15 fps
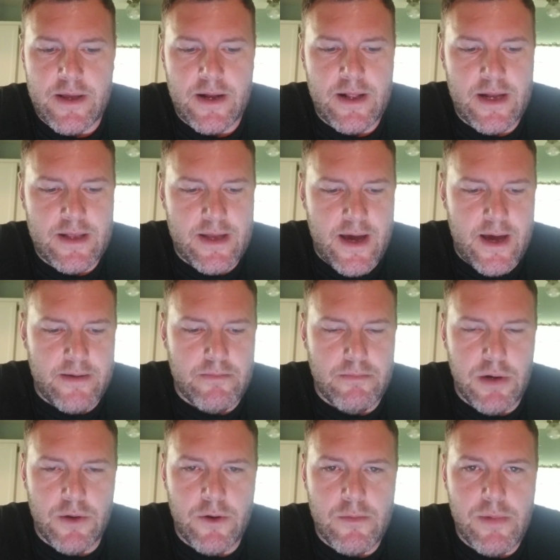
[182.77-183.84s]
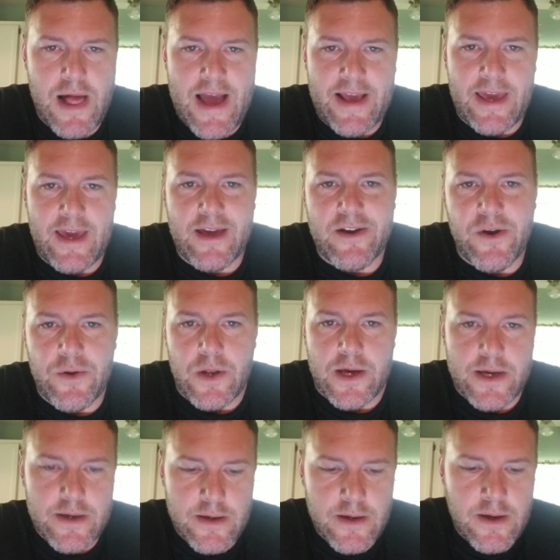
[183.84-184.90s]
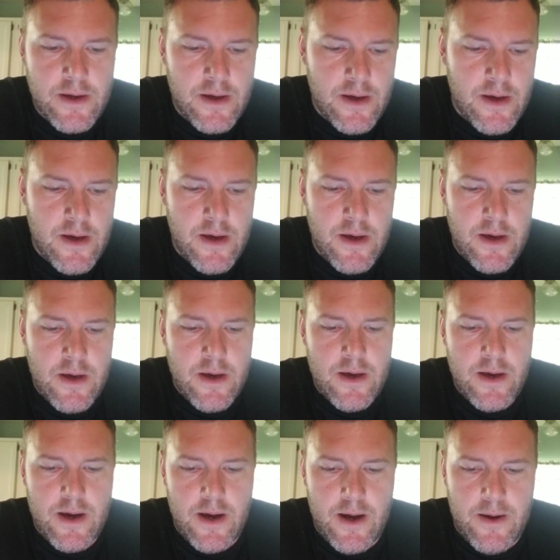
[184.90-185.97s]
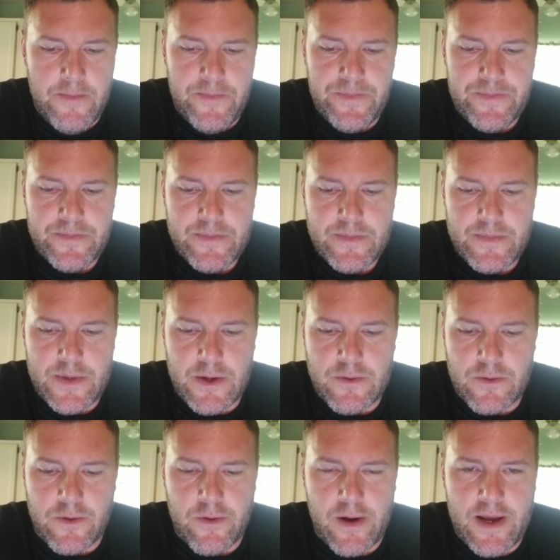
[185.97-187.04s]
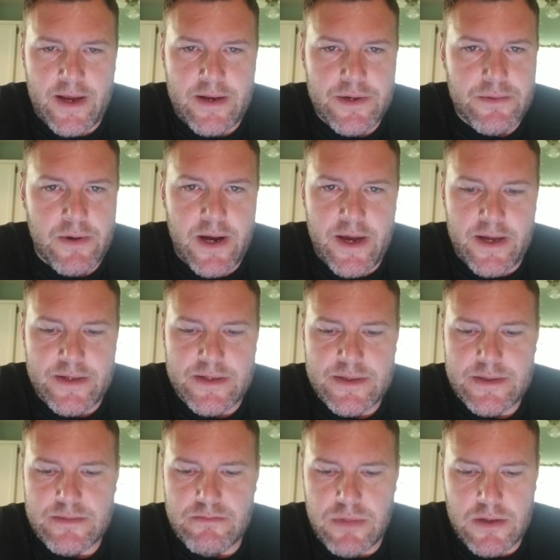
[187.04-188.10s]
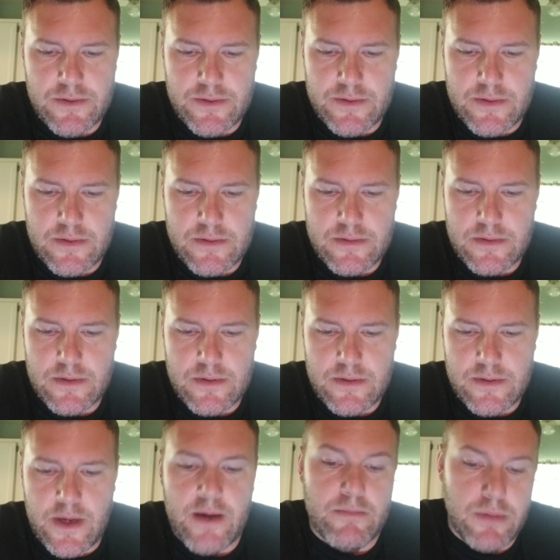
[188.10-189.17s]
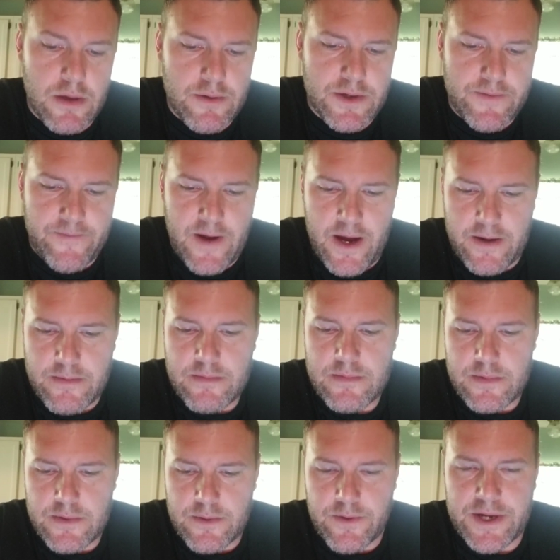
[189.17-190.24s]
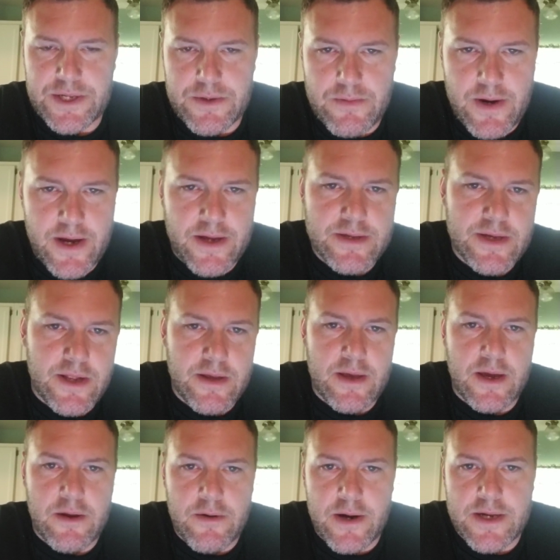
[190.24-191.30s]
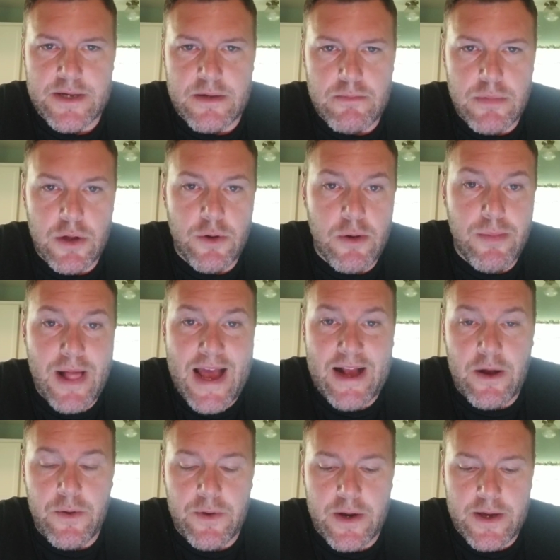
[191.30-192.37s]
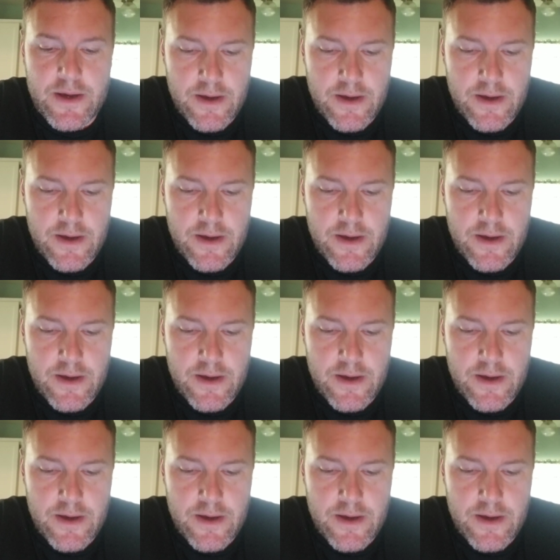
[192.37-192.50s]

like that. Blue or black ink only. No greens, reds, blue. Yeah, blue is fine. Greens or reds, anything crazy. Blue or black only.